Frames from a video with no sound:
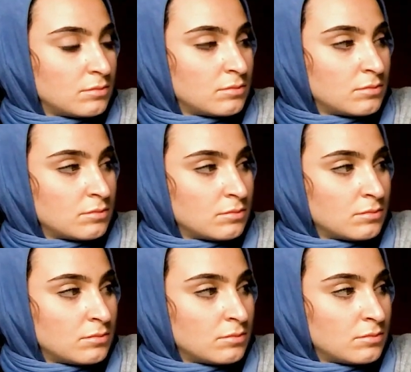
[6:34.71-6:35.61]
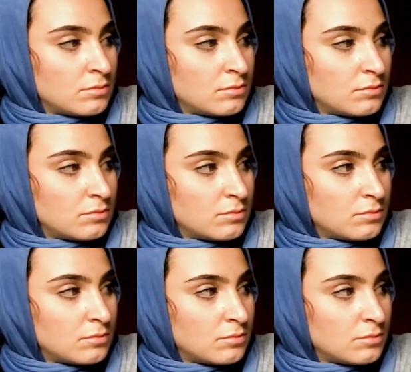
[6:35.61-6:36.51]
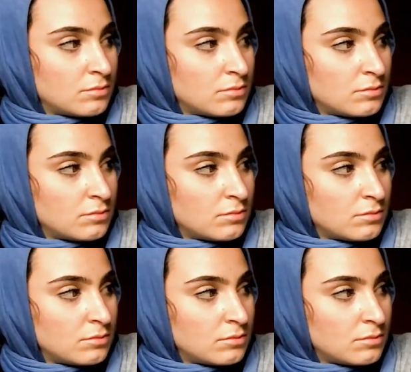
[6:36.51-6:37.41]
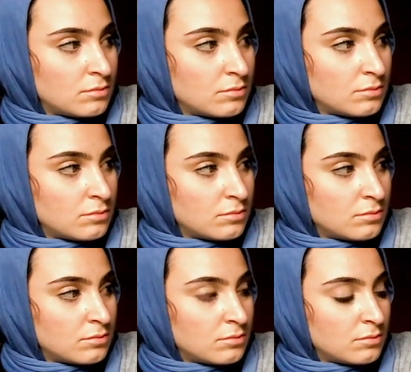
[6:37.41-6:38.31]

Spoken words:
[no speech]